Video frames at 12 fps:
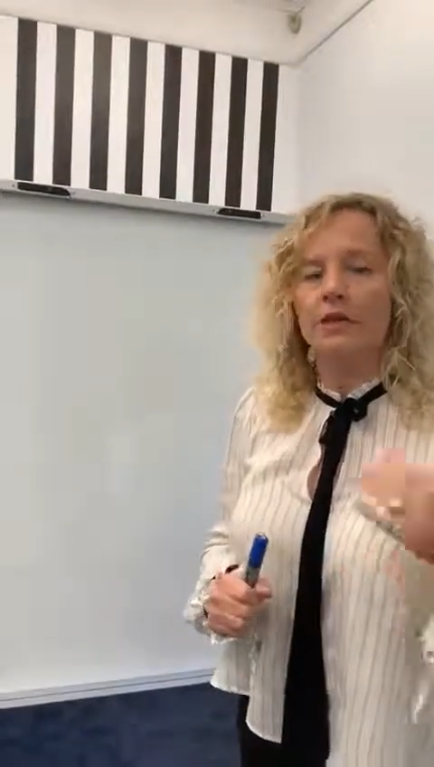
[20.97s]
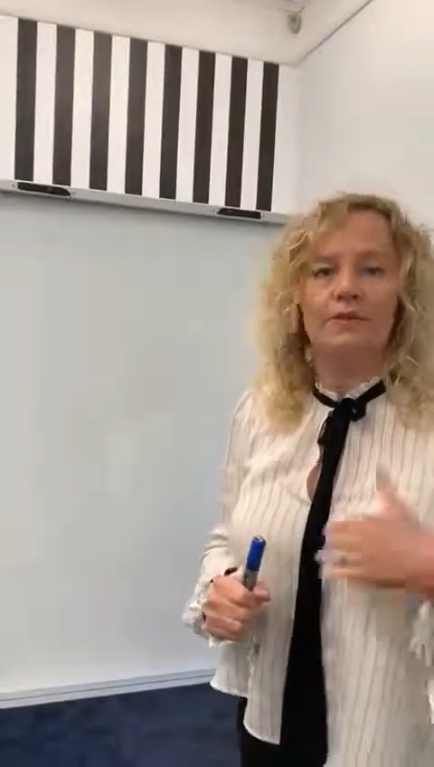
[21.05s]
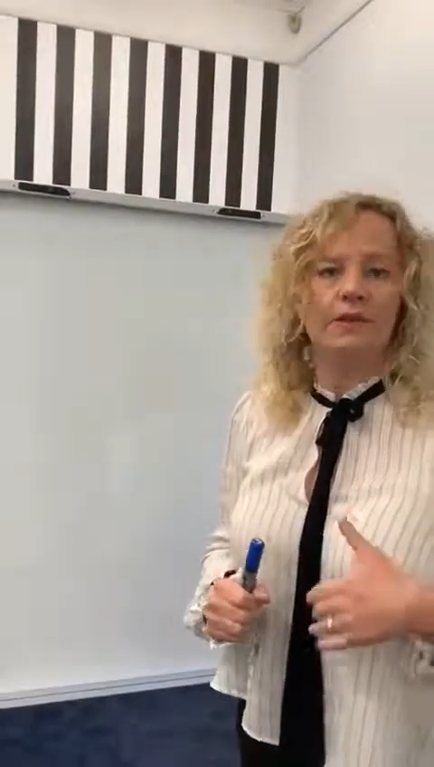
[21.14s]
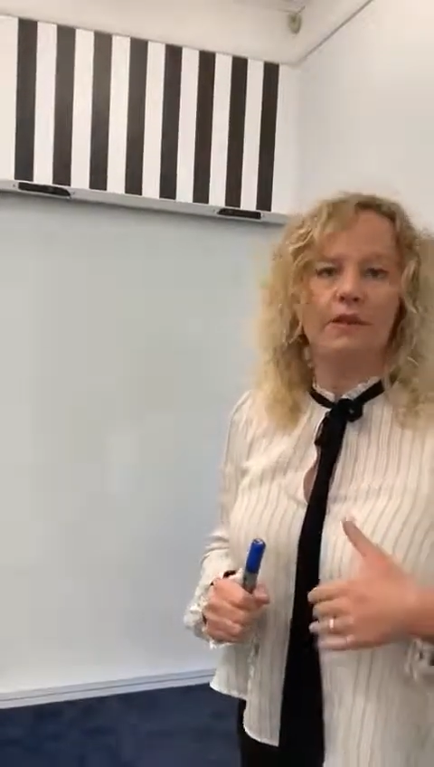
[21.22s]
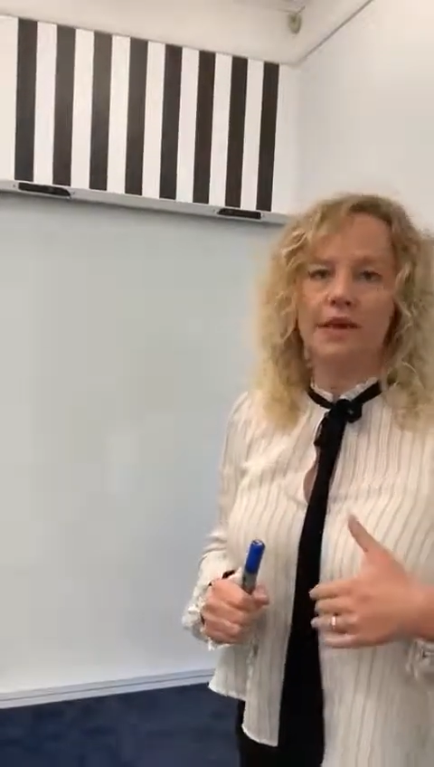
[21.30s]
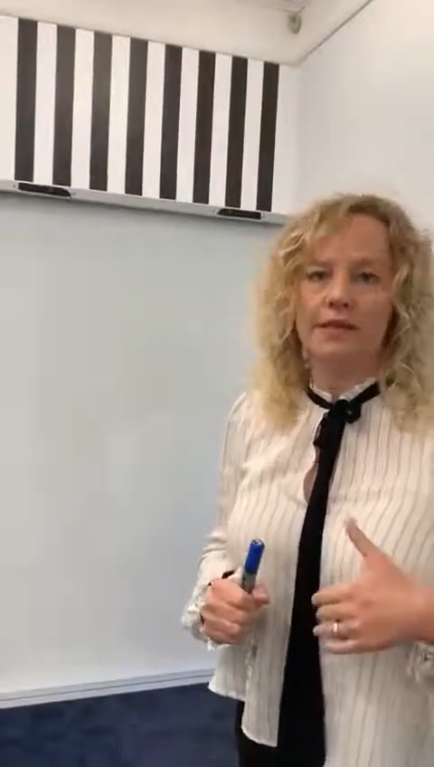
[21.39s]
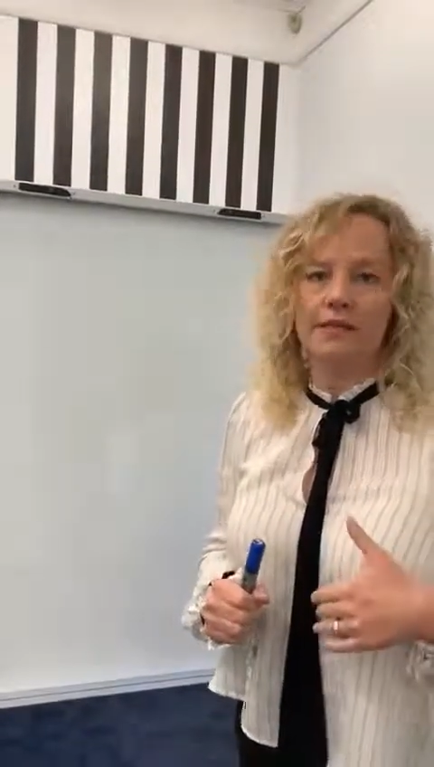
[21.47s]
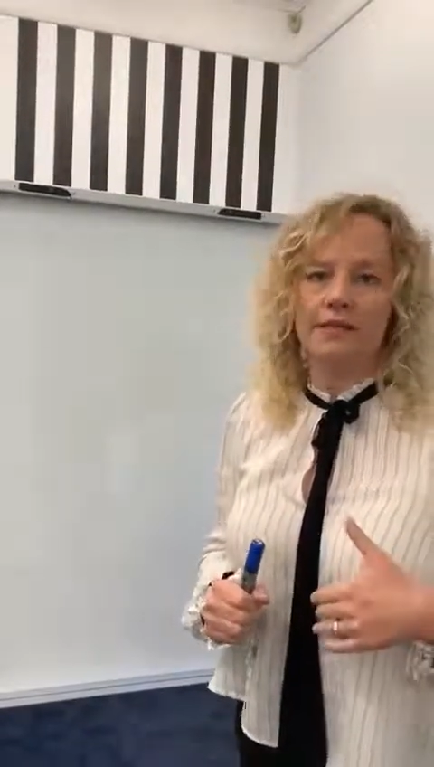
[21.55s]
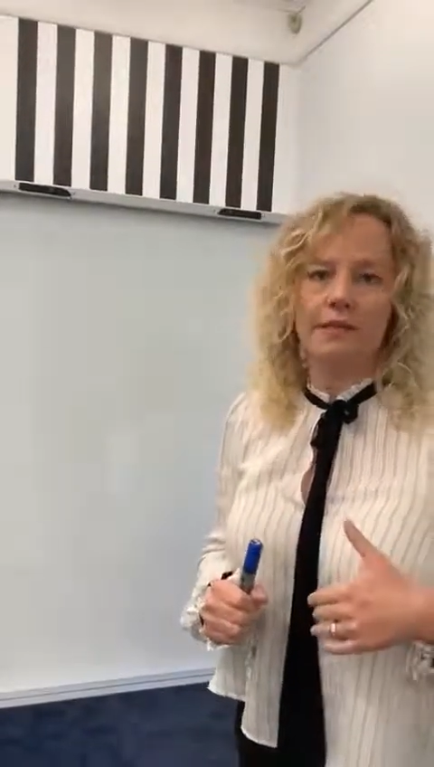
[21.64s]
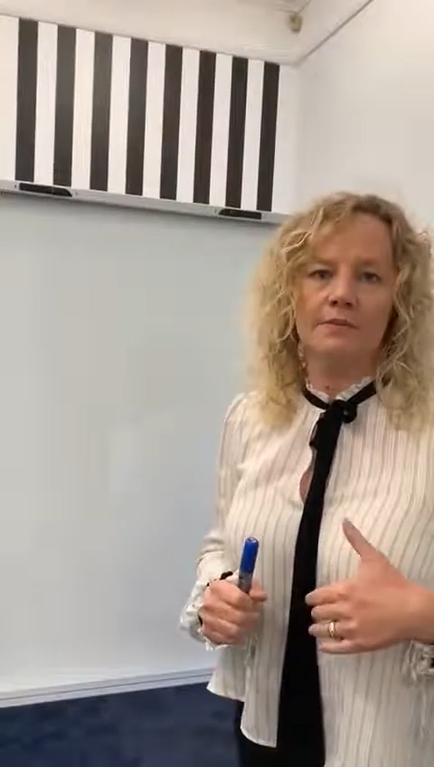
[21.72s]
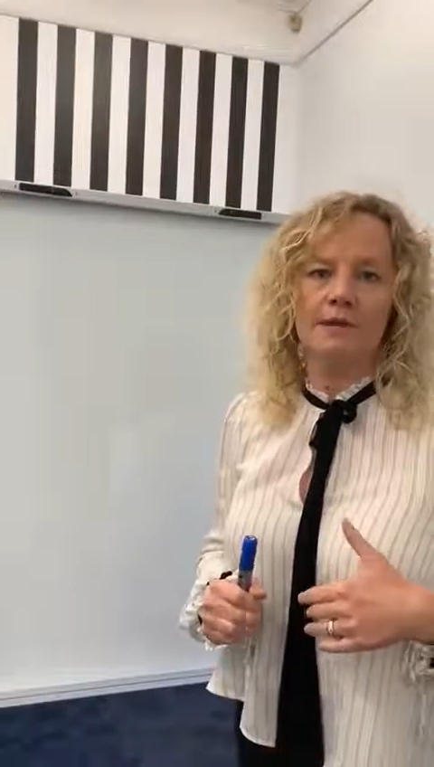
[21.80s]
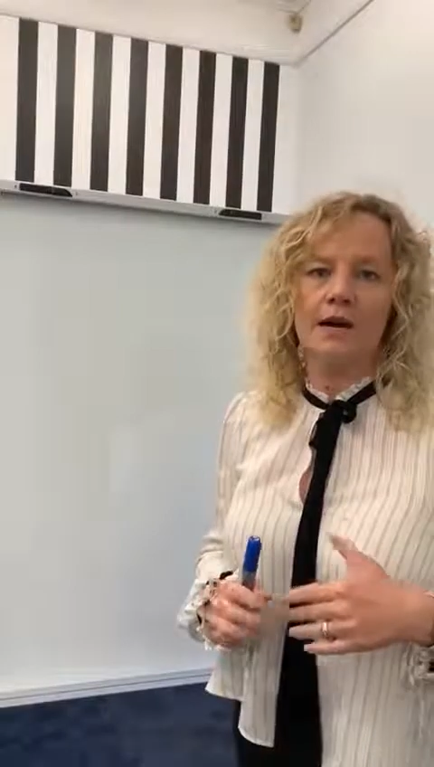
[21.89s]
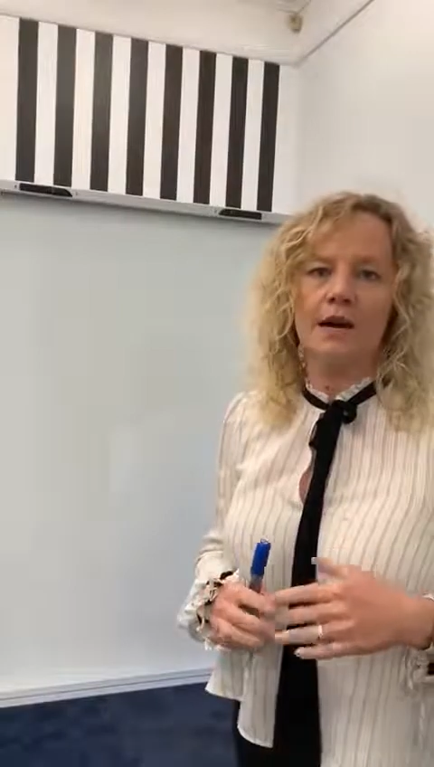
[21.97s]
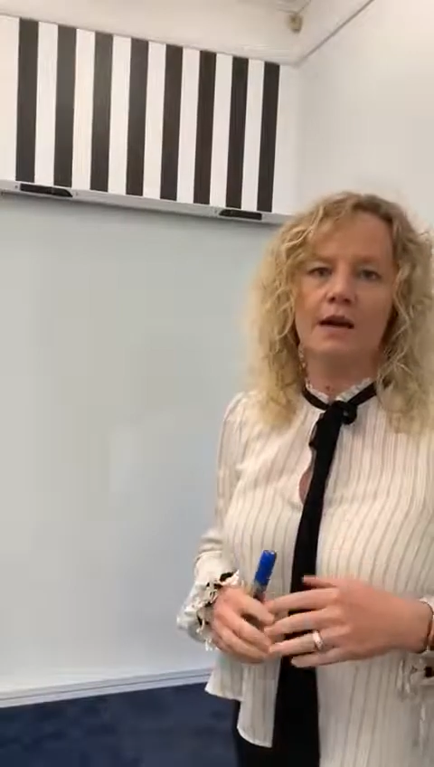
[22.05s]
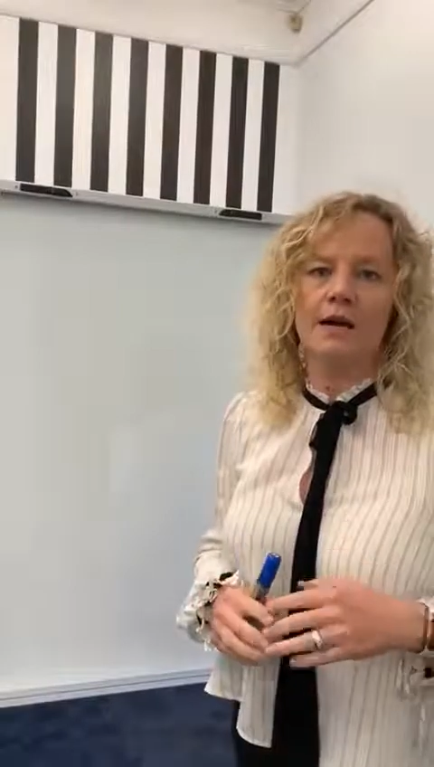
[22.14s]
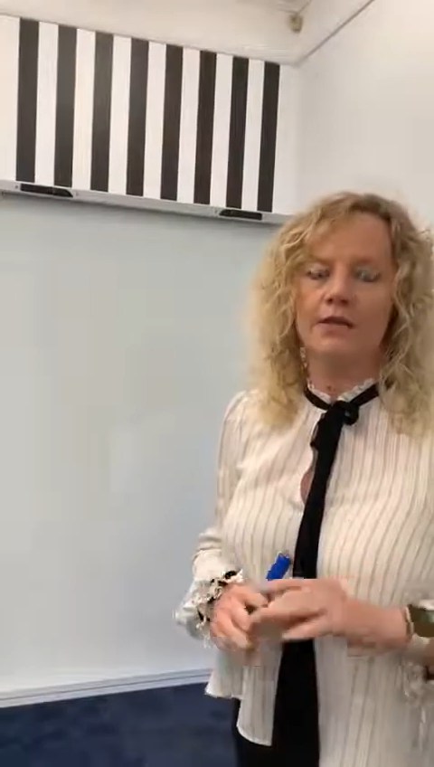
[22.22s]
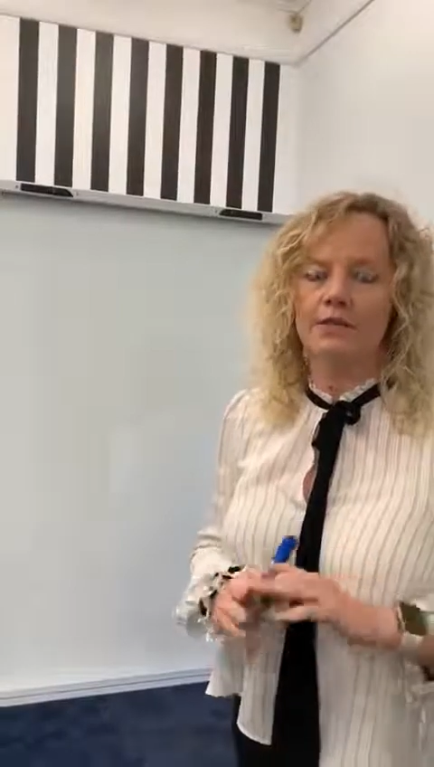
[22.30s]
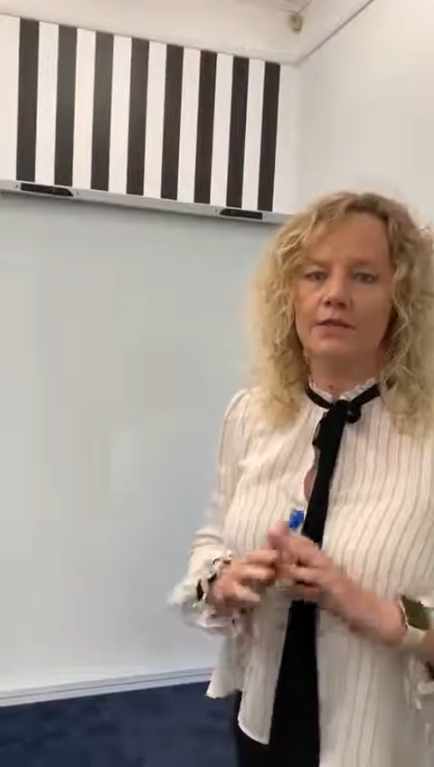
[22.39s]
you've got an ATM
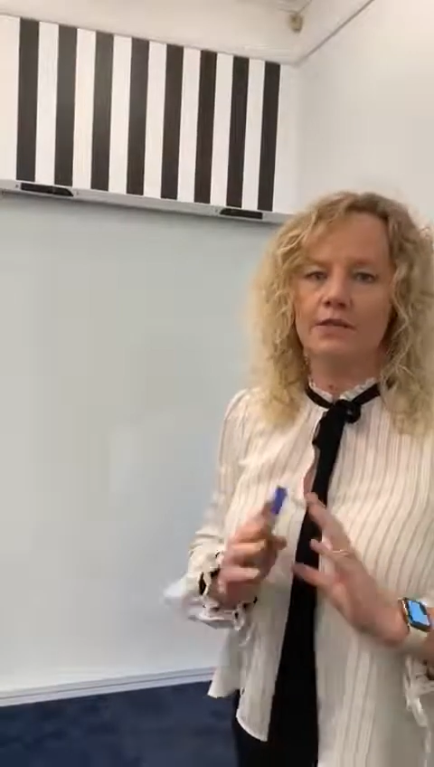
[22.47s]
card,